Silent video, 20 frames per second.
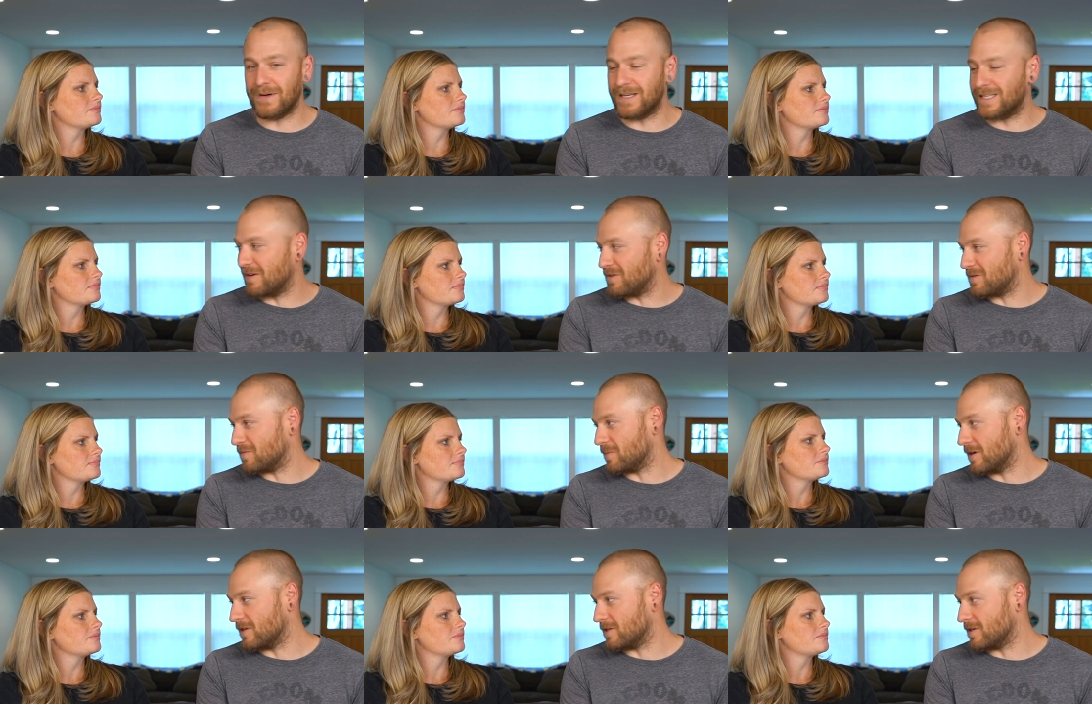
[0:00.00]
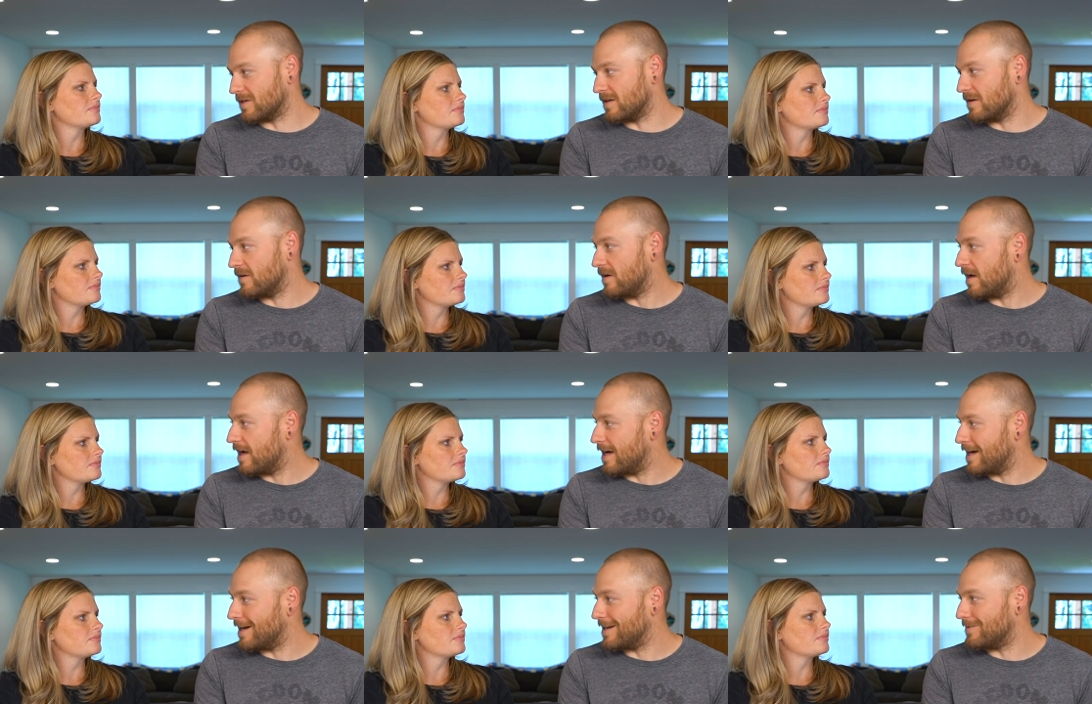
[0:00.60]
Speaker 1: myself spiritually,
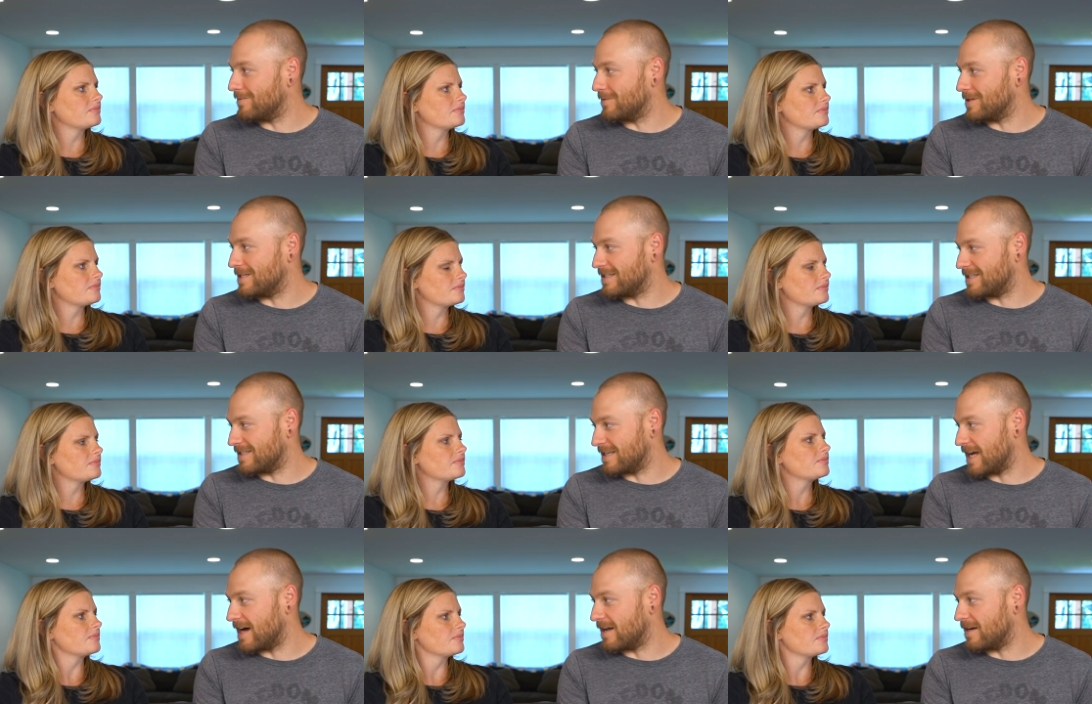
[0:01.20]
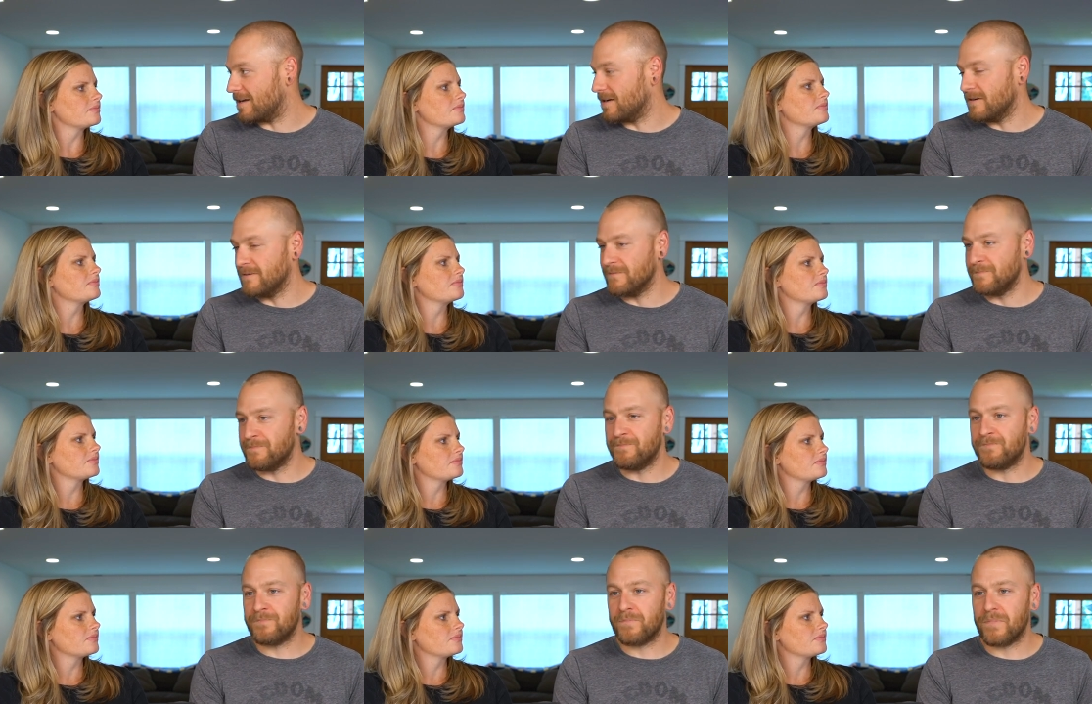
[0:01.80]
uh, which is sad.
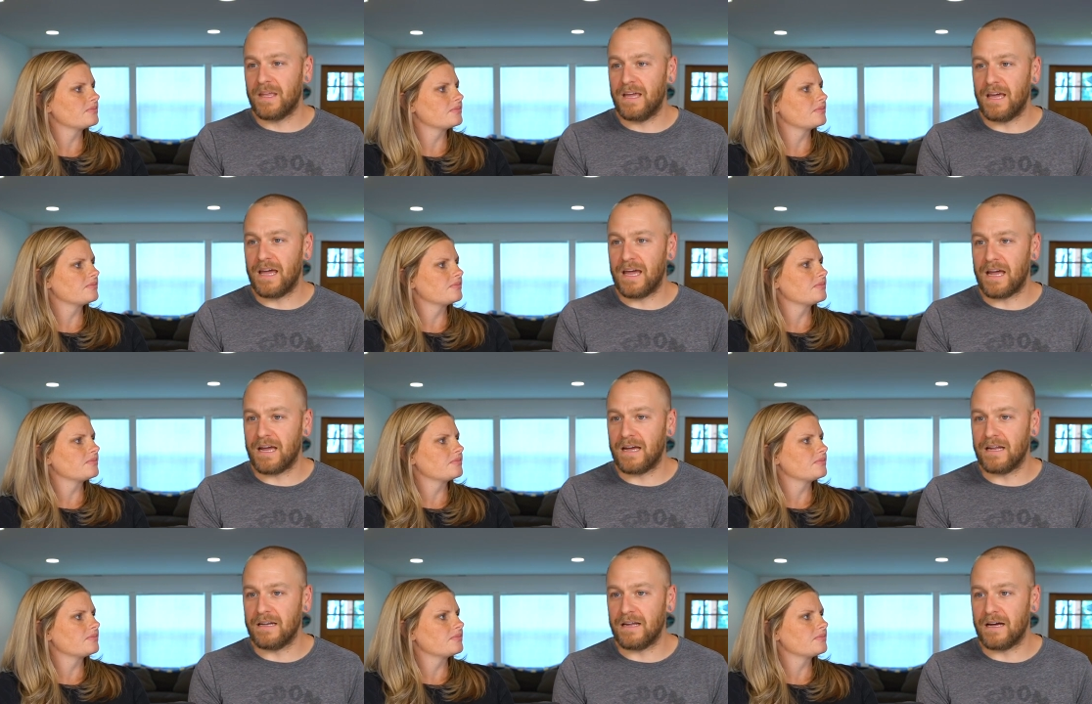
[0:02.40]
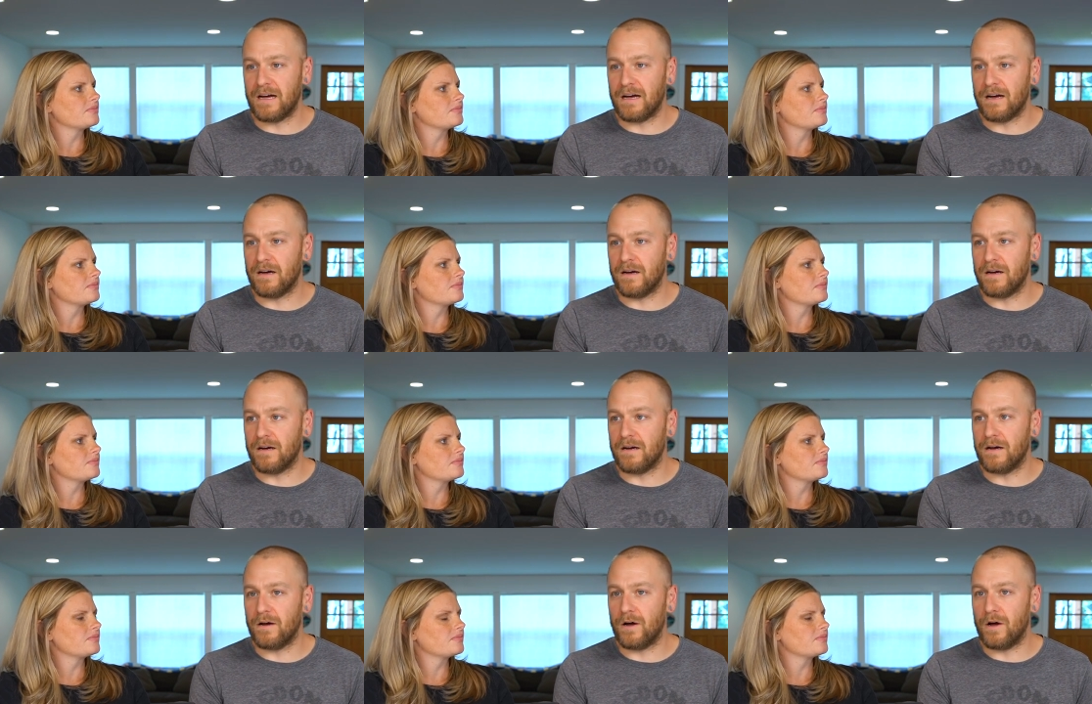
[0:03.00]
And,
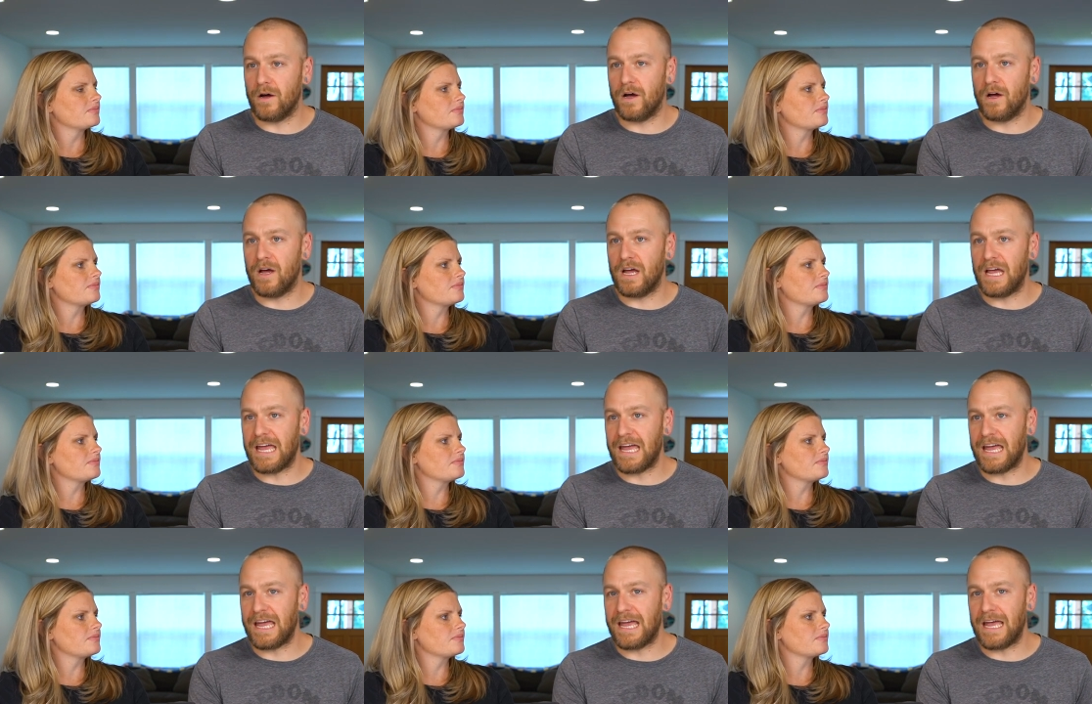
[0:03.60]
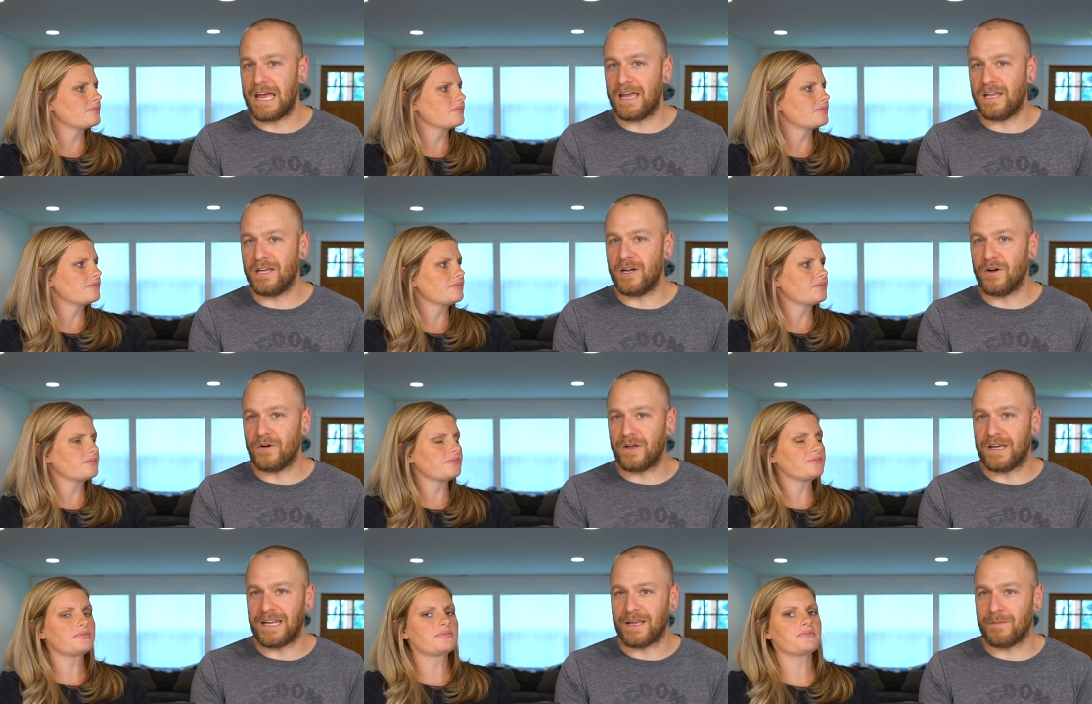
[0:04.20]
uh, you
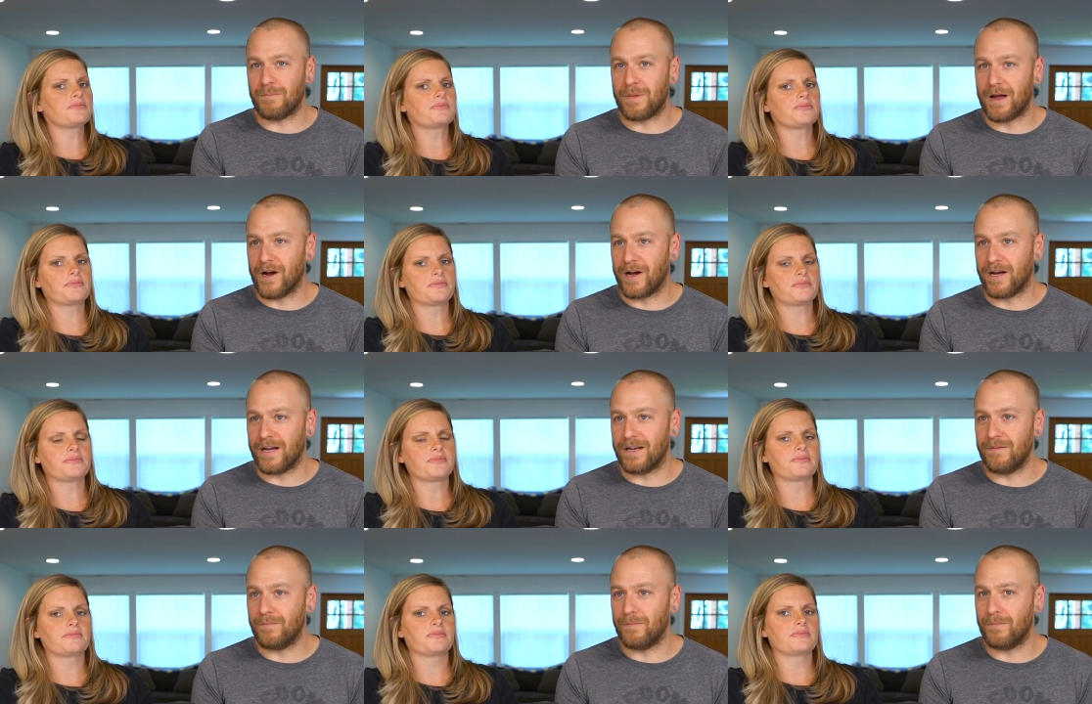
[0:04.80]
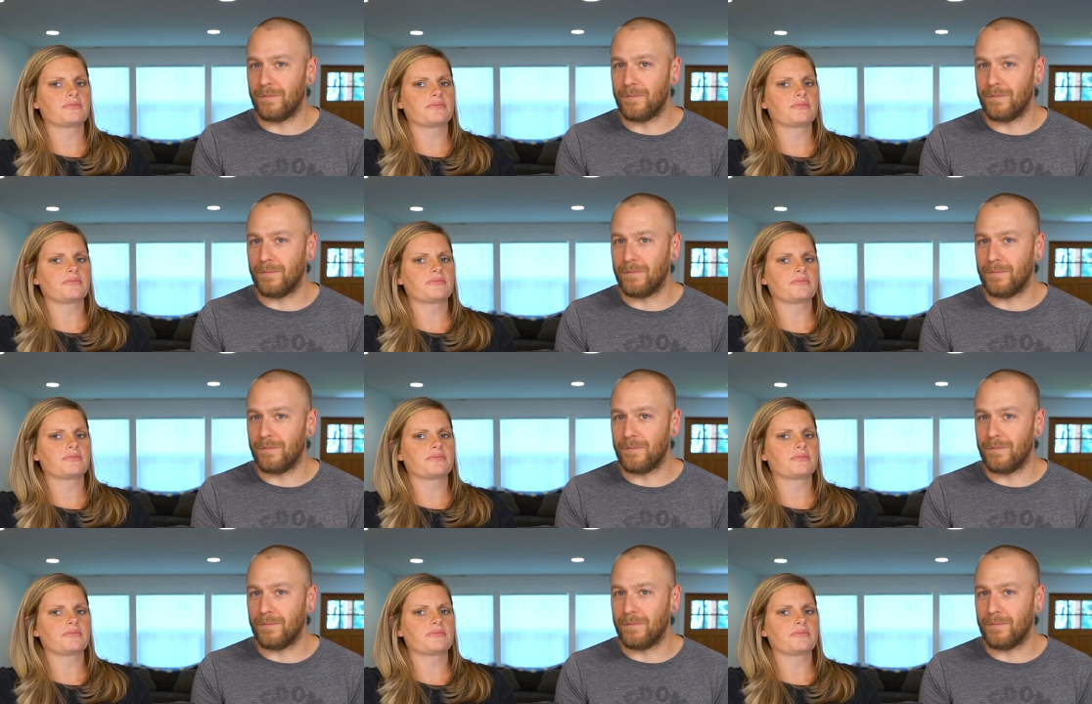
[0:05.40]
know, getting married,